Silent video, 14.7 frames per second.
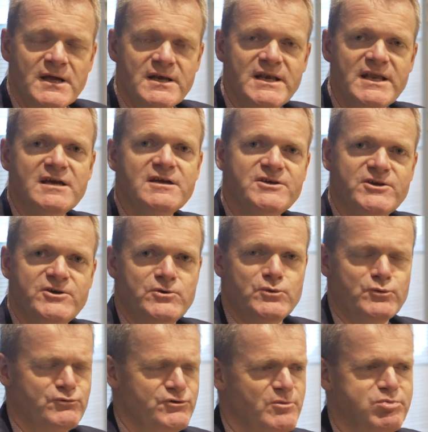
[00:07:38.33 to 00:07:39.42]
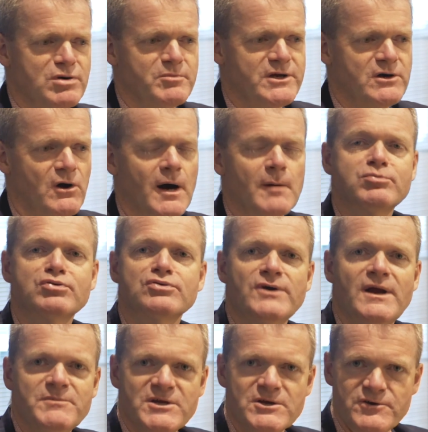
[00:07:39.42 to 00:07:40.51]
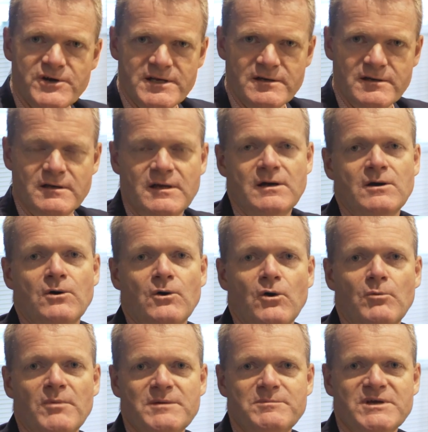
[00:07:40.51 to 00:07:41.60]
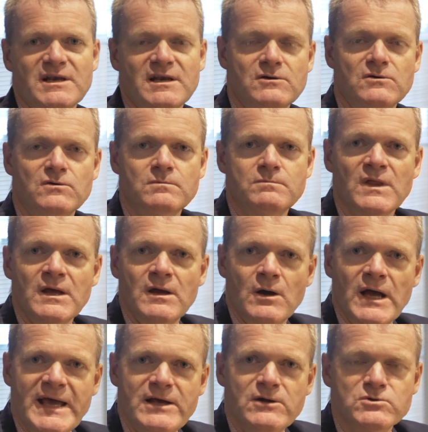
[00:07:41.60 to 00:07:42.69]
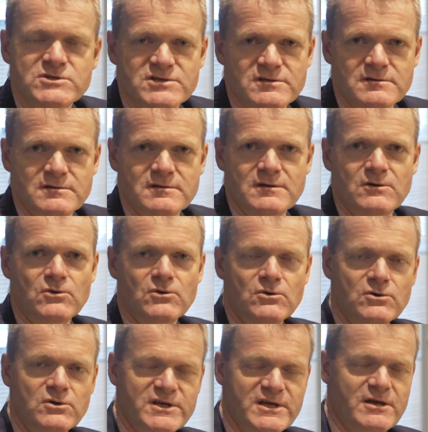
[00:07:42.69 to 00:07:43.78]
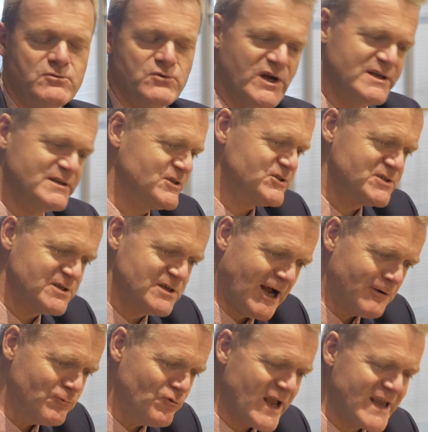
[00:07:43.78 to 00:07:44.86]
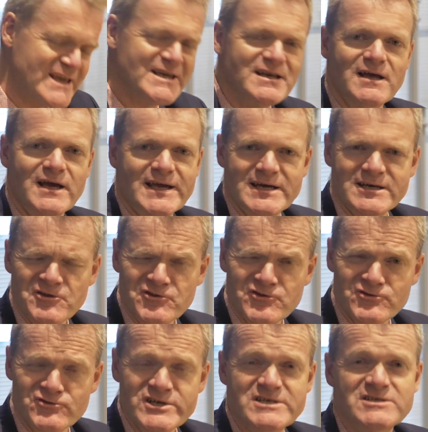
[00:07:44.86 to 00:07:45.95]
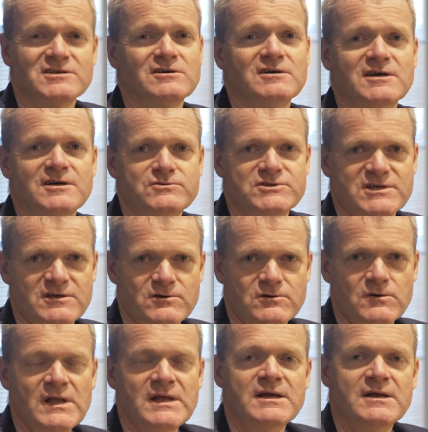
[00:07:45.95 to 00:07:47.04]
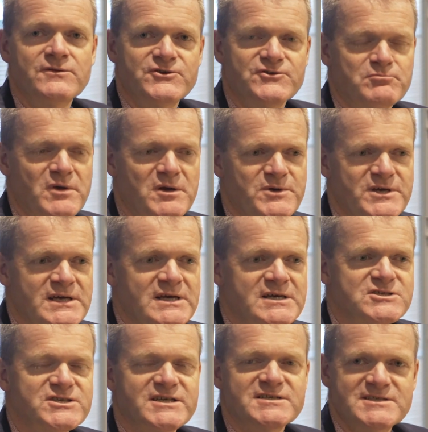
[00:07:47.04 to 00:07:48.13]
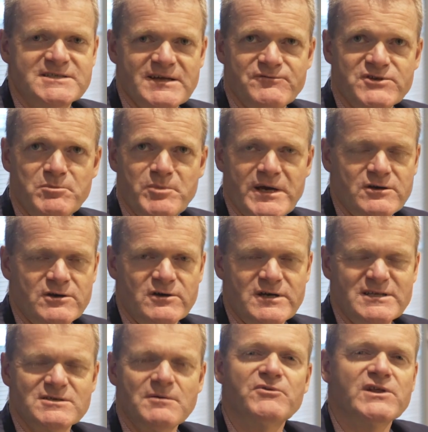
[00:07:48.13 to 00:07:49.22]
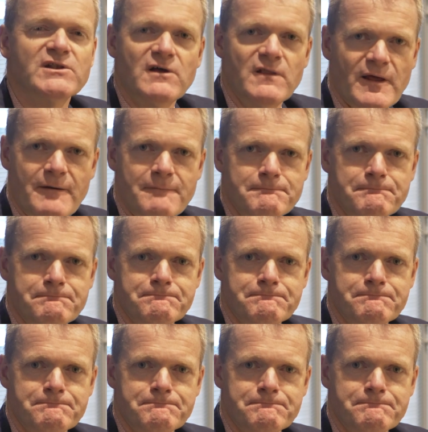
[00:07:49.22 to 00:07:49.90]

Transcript: Near you, you've probably got a Premier Inn, or maybe a little Hilton, or just a regular kind of 3-star hotel that's maybe £60, £70 a night, something like that.